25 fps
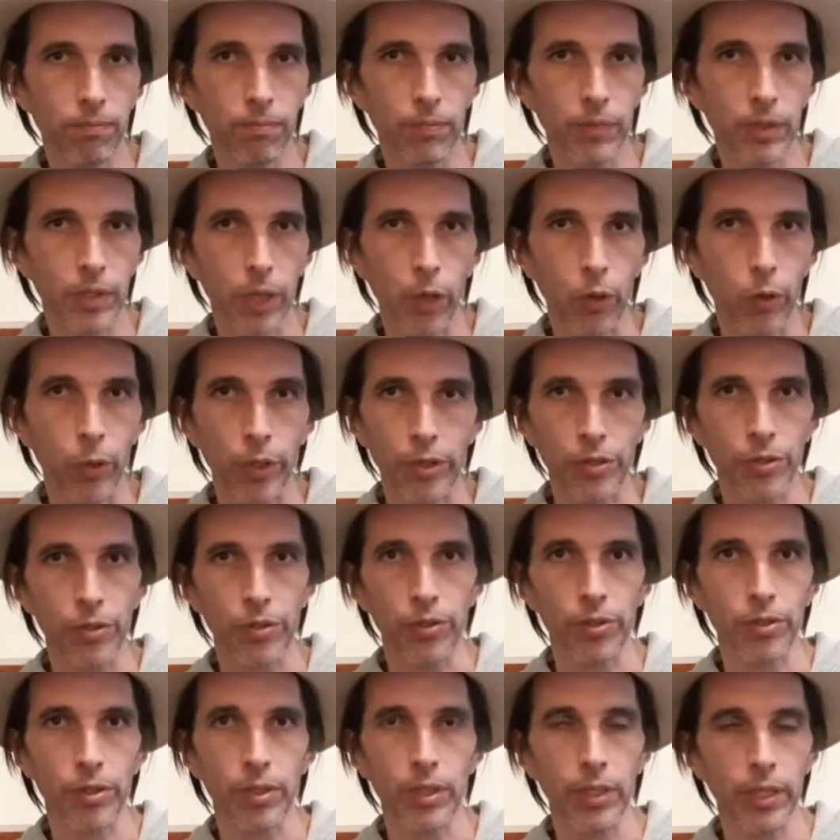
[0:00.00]
No
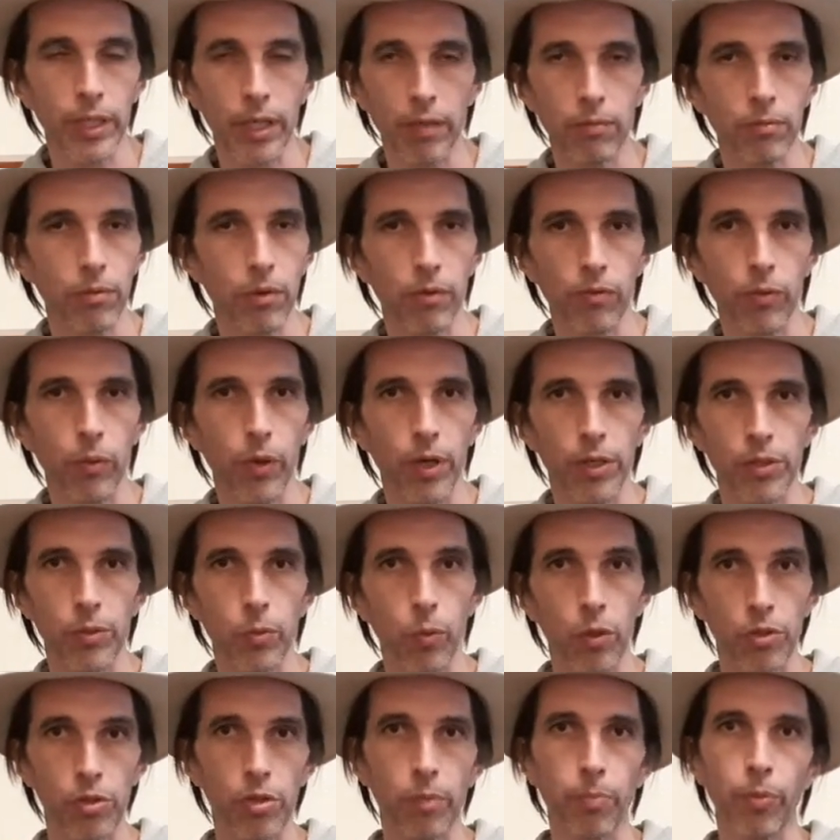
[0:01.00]
questions, otherwise
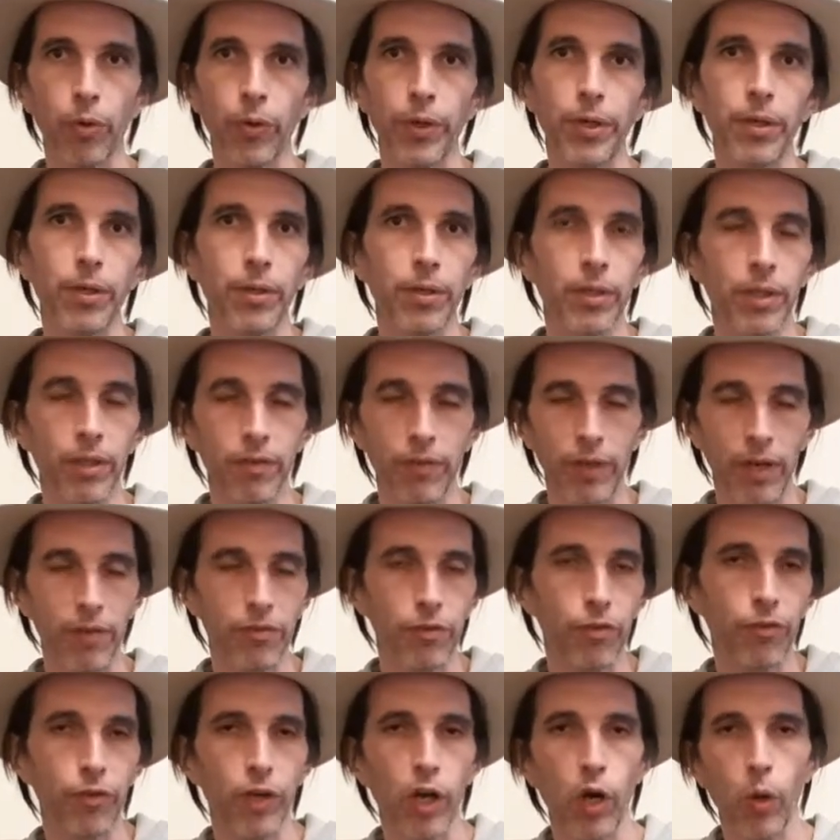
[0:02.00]
what's the point? If you have to
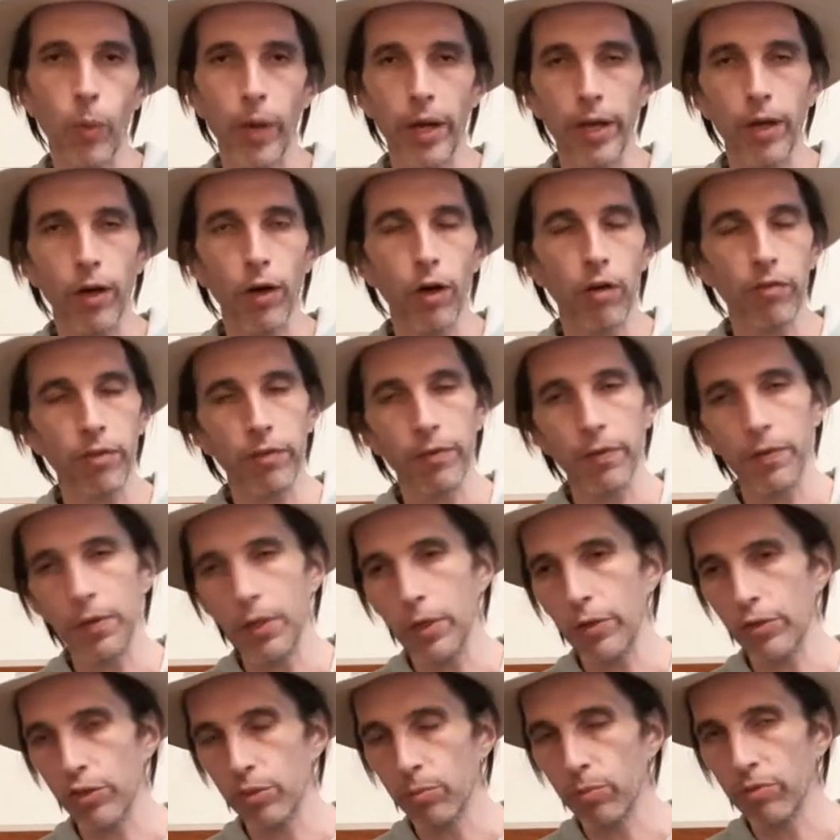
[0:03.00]
throw away half of your
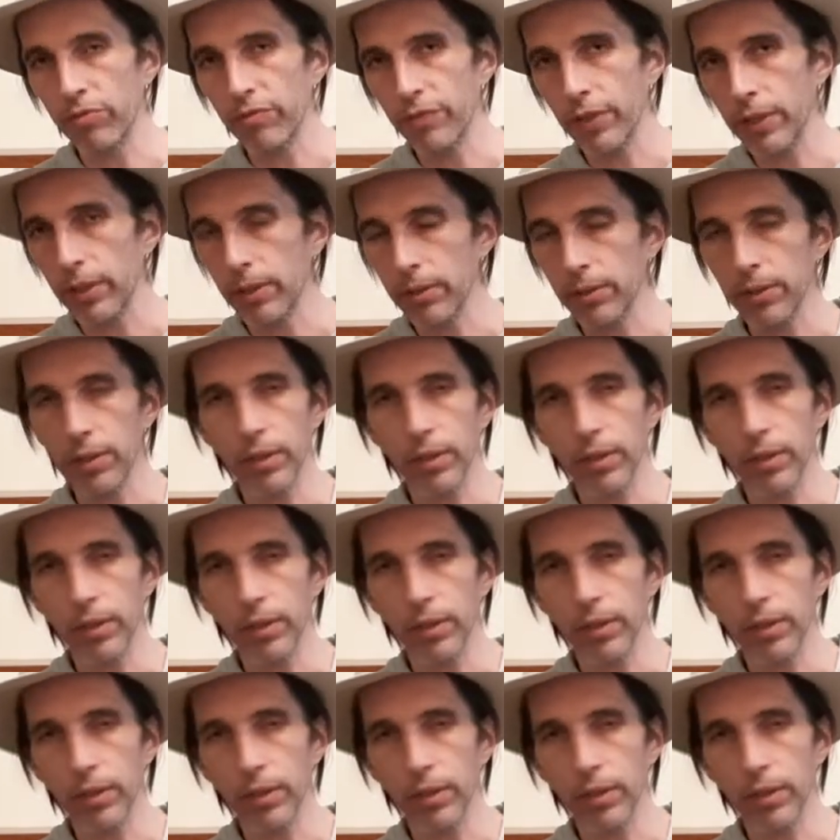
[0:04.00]
usable field,